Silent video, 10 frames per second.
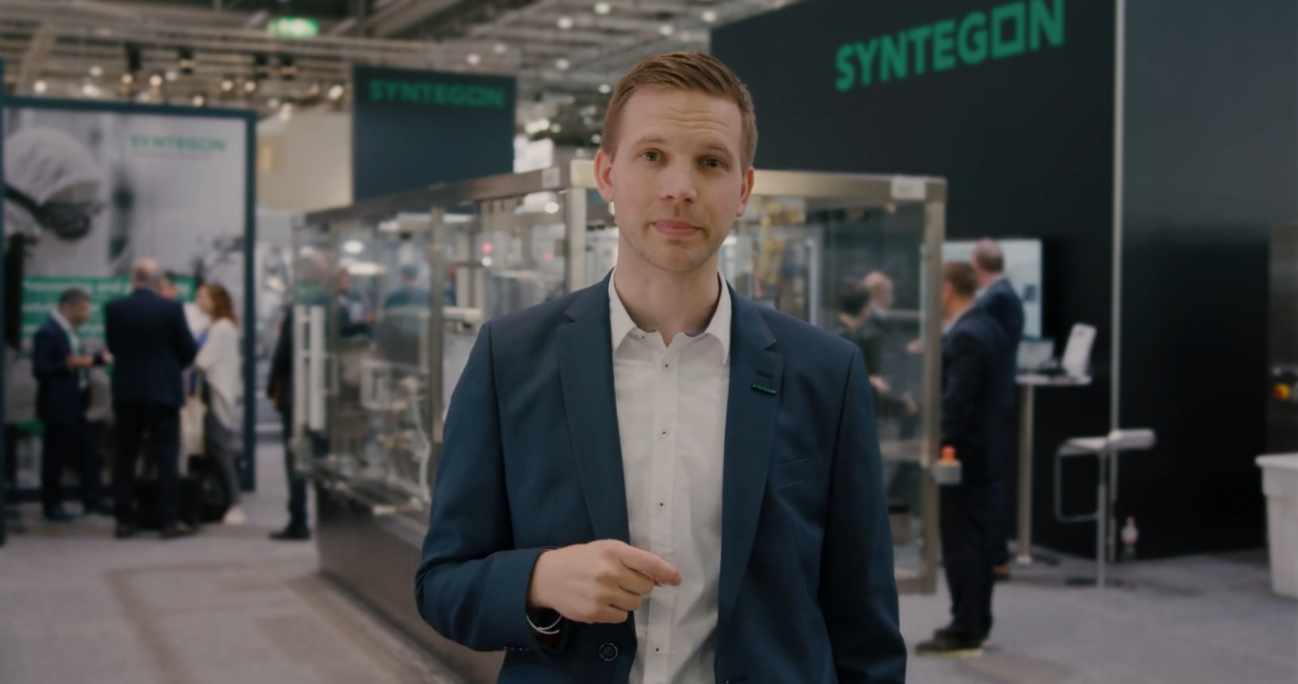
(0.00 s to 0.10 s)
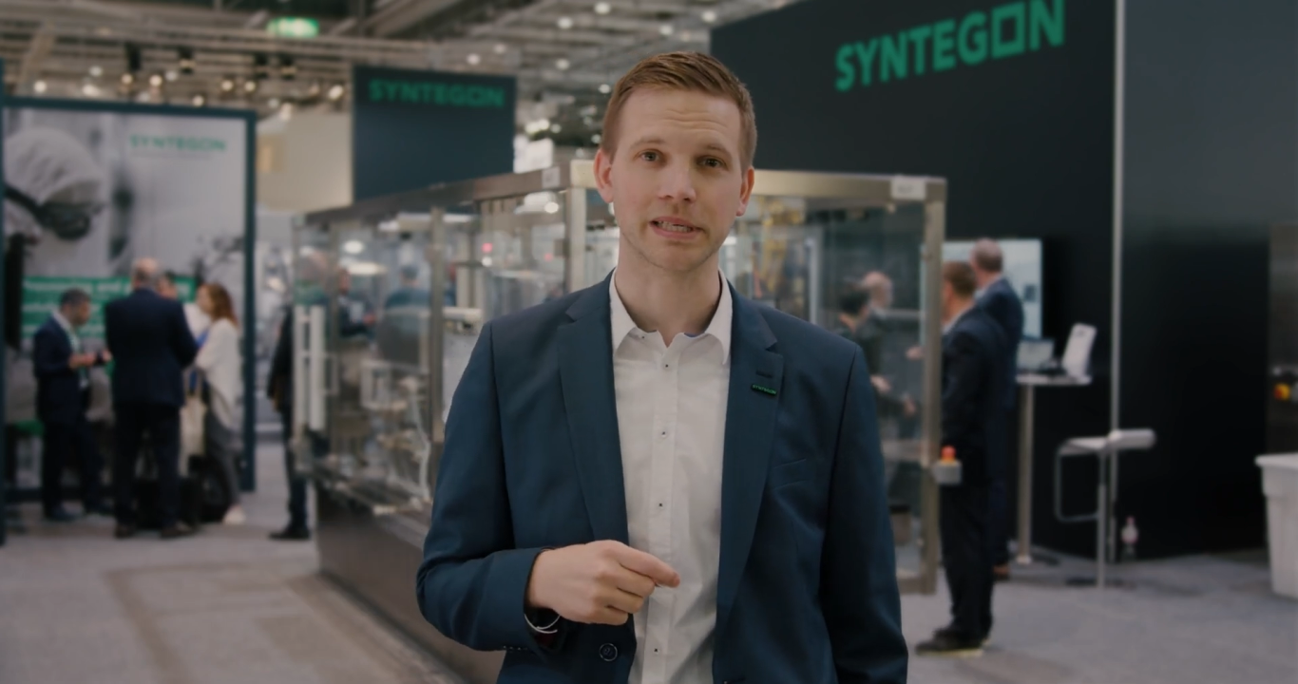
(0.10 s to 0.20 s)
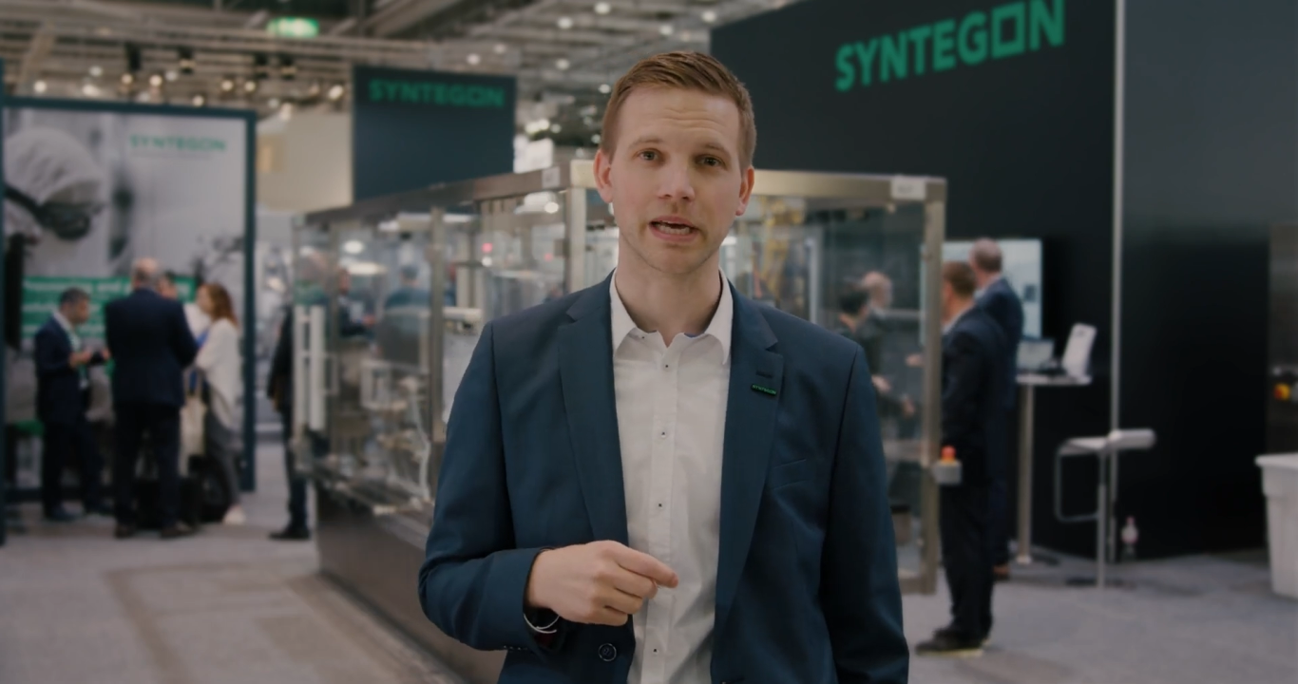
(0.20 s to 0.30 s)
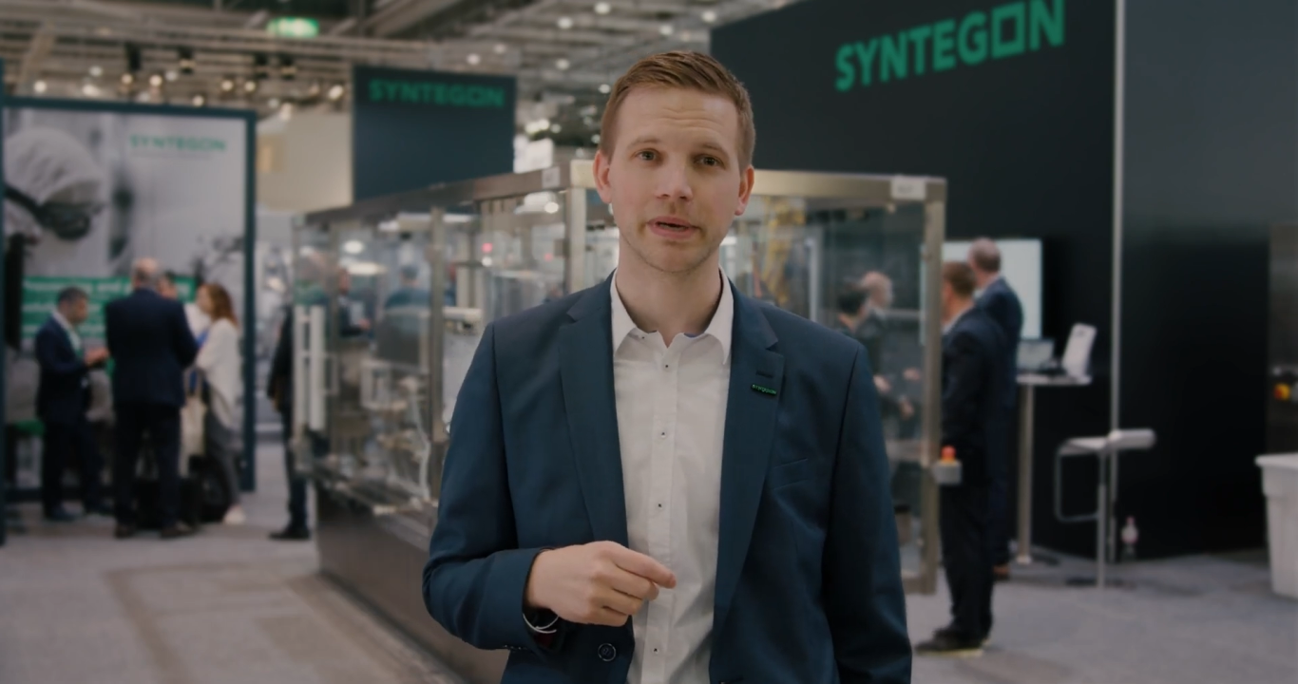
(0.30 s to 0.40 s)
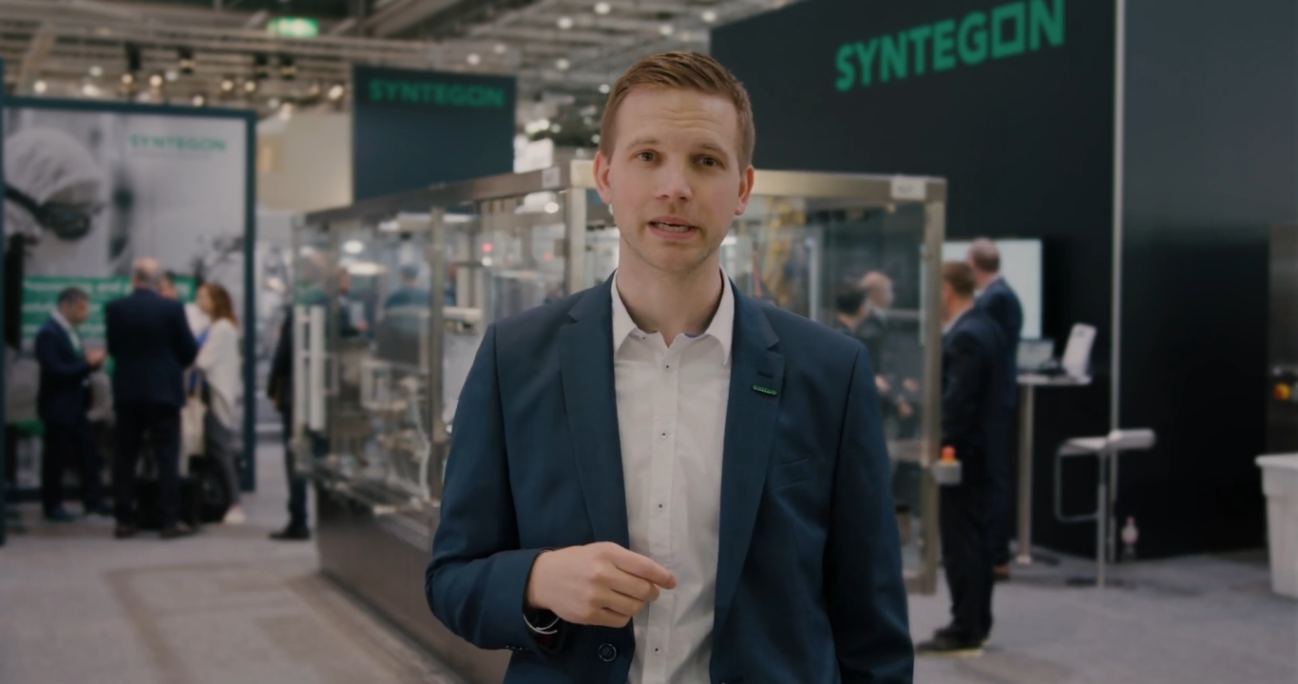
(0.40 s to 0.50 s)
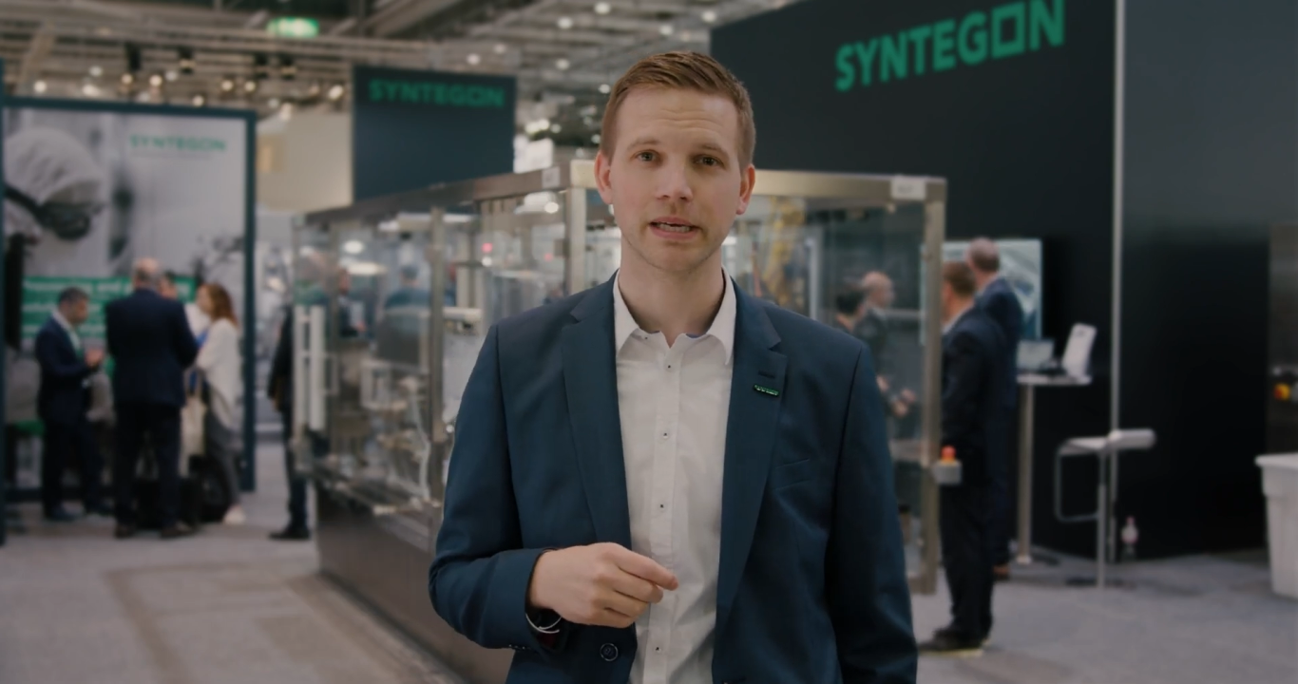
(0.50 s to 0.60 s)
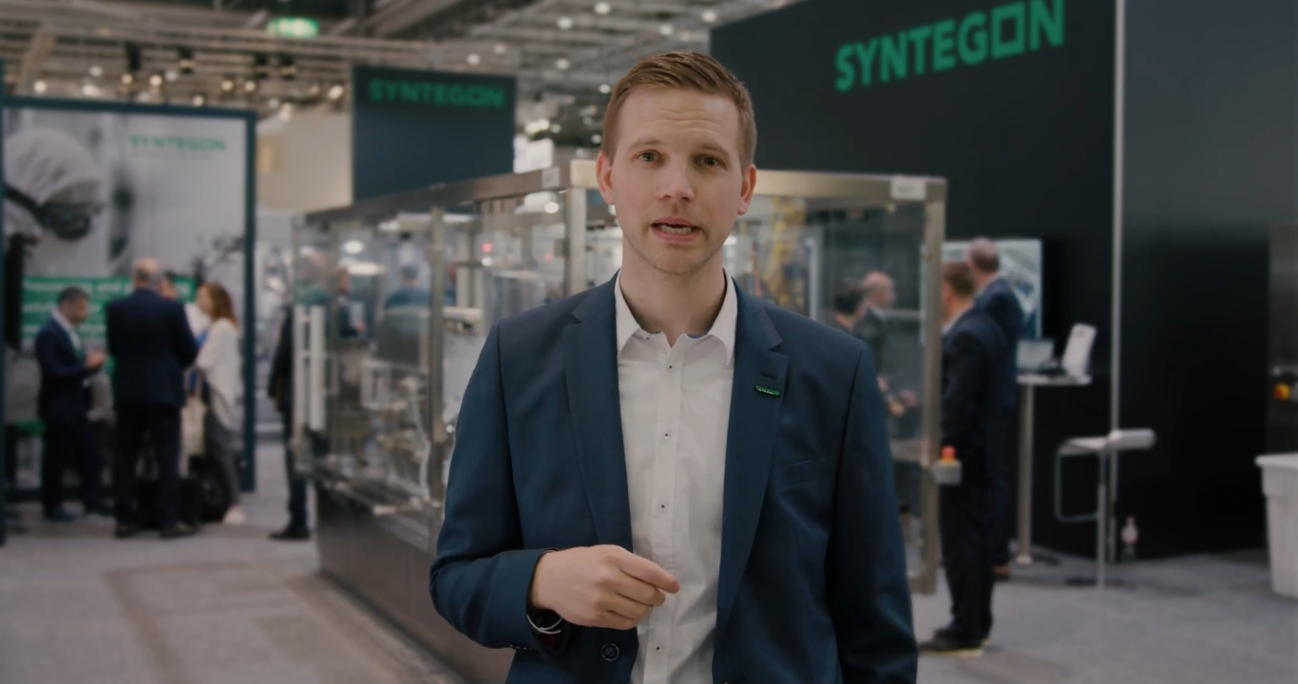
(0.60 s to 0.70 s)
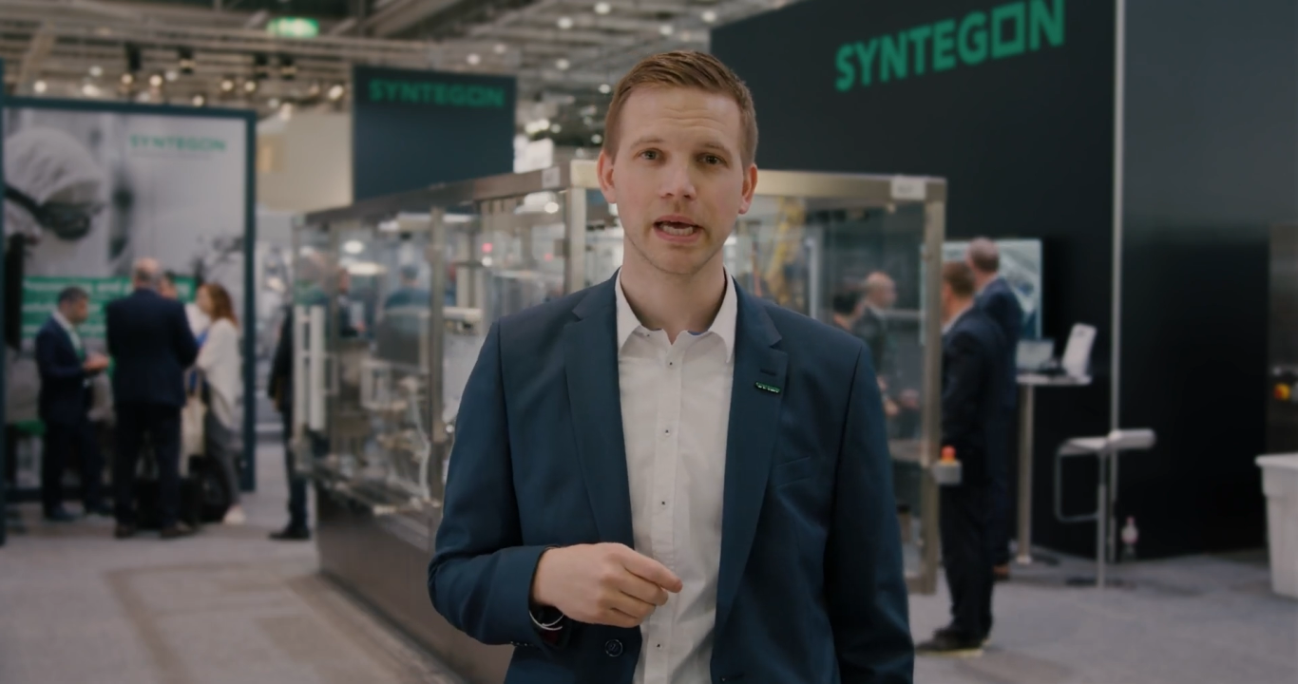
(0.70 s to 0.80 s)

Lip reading: pandemic.